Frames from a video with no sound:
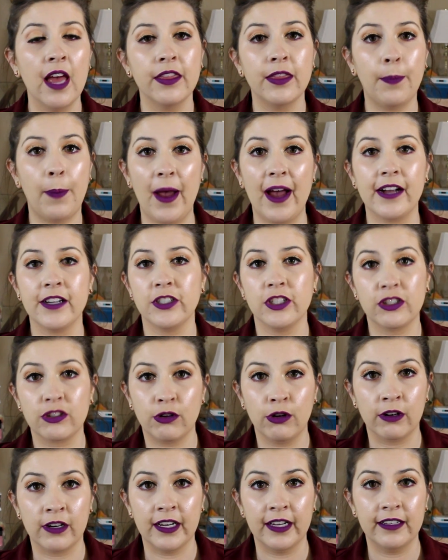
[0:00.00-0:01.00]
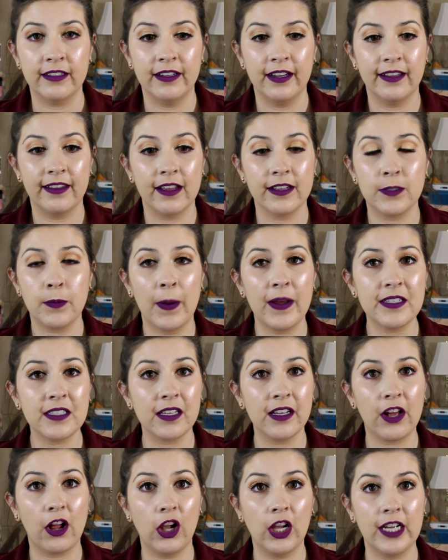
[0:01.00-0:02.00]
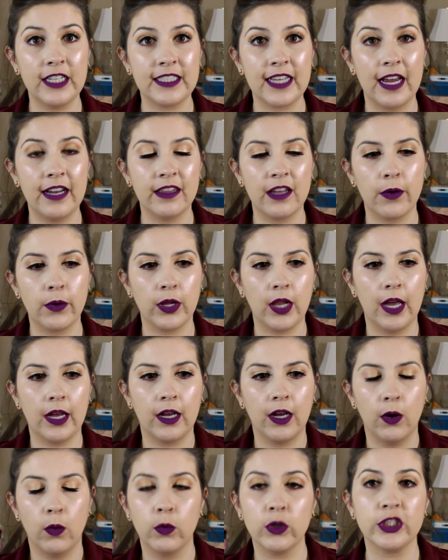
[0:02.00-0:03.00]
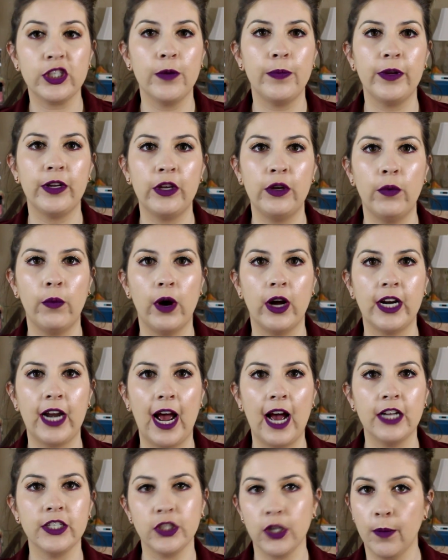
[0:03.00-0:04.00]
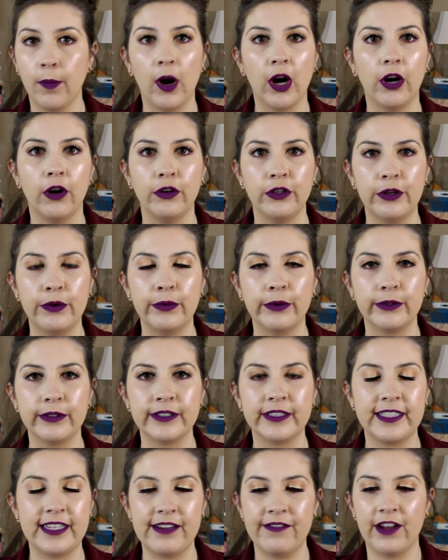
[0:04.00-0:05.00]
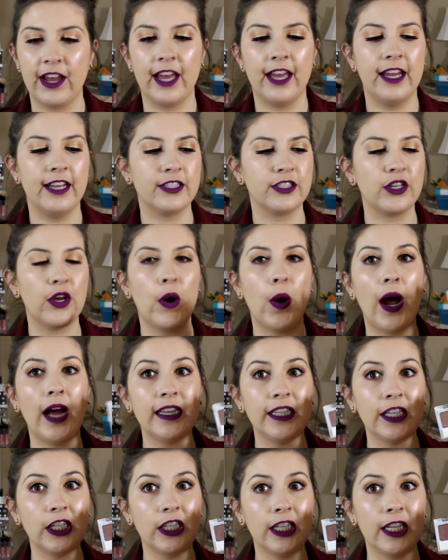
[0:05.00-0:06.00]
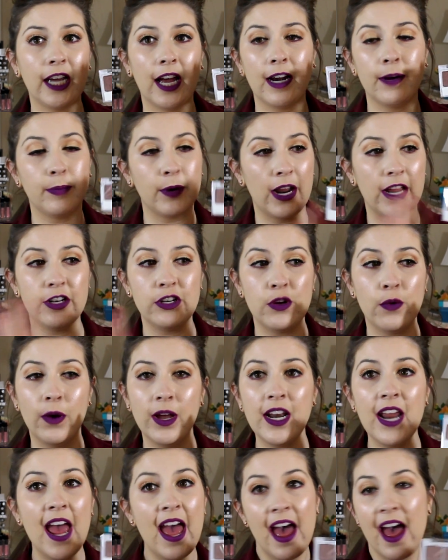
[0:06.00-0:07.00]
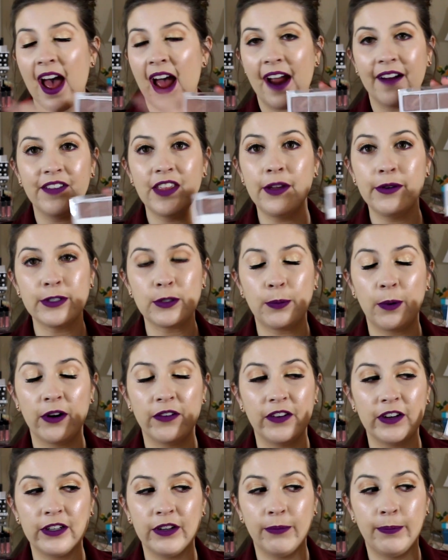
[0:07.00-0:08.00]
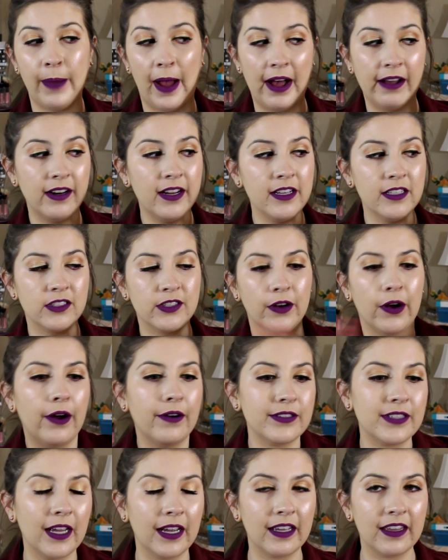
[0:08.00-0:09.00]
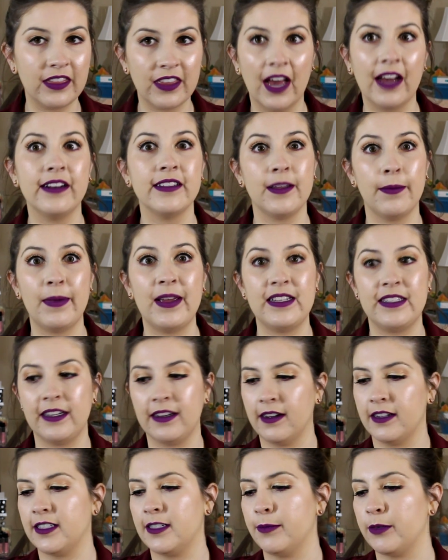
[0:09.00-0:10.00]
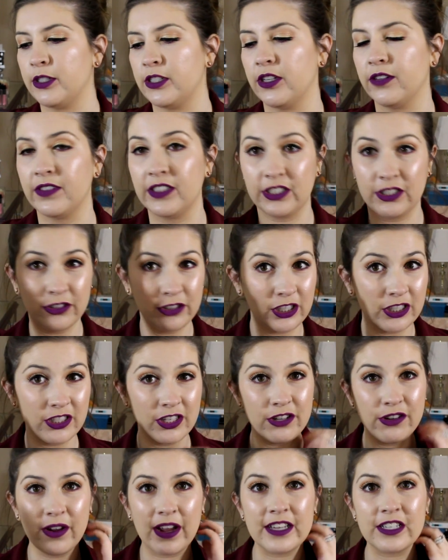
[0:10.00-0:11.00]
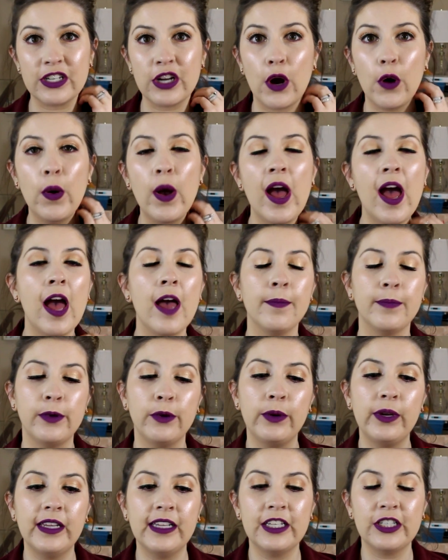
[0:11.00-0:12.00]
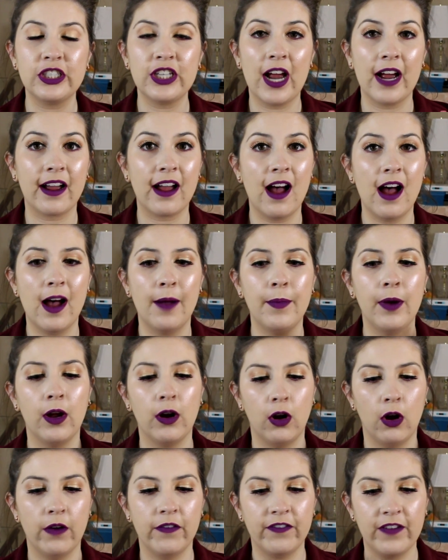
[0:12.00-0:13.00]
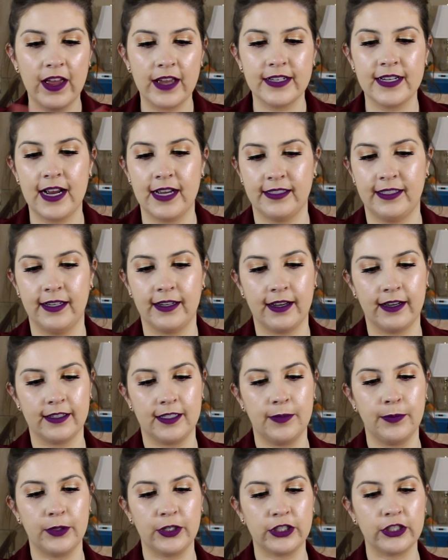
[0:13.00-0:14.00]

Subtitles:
the package is crooked. And that's basically all I said. And they were like, we're shipping you one tomorrow. You will receive it. And so I literally got a brand new one. Everything was perfect about it. So I was like, that is amazing customer service. So just so you guys know, beautylish.com, fantastic customer